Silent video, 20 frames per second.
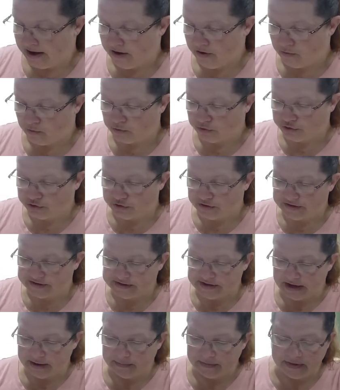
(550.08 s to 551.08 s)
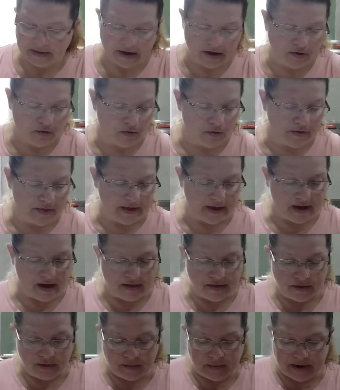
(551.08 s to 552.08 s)
we'll do the same thing on the other
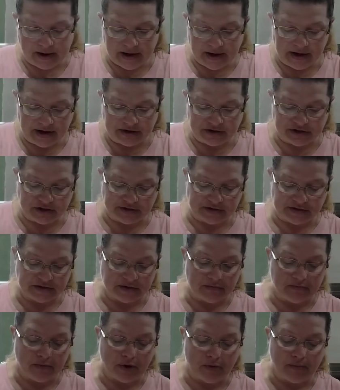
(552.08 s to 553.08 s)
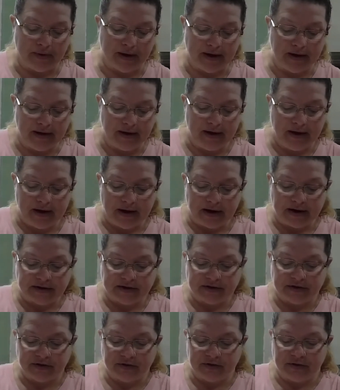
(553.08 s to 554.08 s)
one in just a moment as
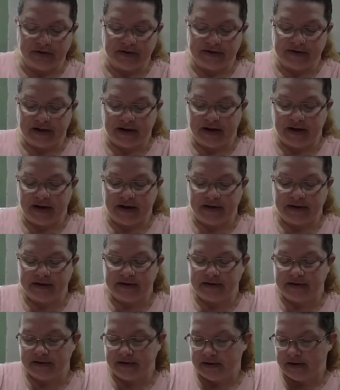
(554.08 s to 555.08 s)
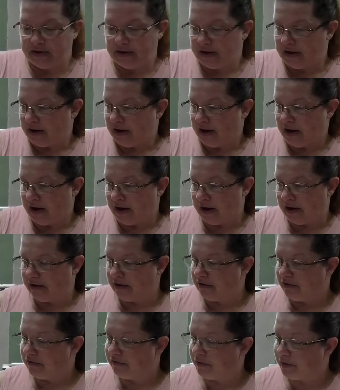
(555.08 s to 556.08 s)
soon as it uh,
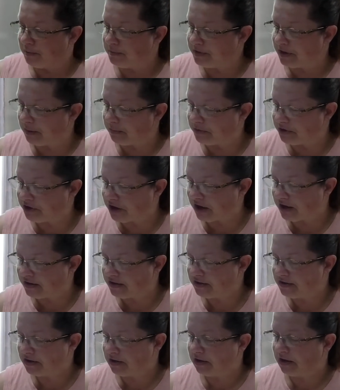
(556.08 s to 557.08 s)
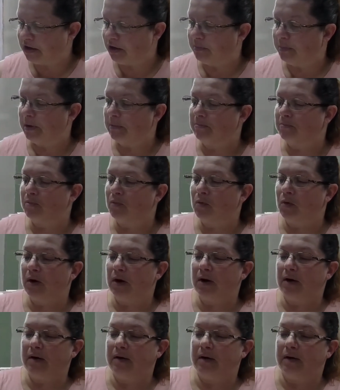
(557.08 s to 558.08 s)
firms up just a little bit more.
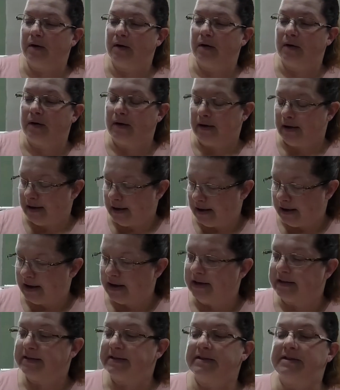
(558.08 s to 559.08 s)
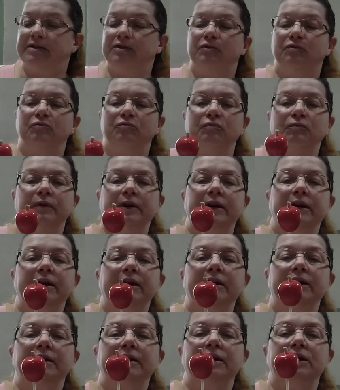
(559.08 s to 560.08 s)
It's still
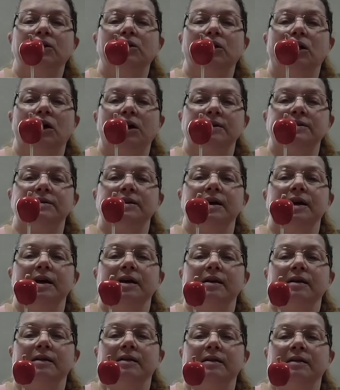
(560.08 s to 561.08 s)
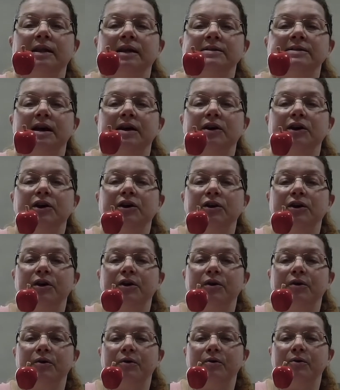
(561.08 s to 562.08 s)
really glossy. And that's how you
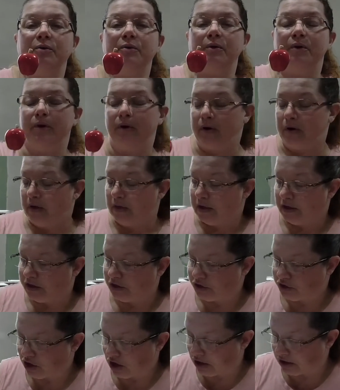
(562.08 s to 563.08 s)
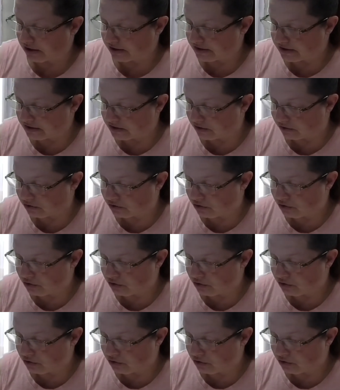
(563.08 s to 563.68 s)
know that the chocolate's still too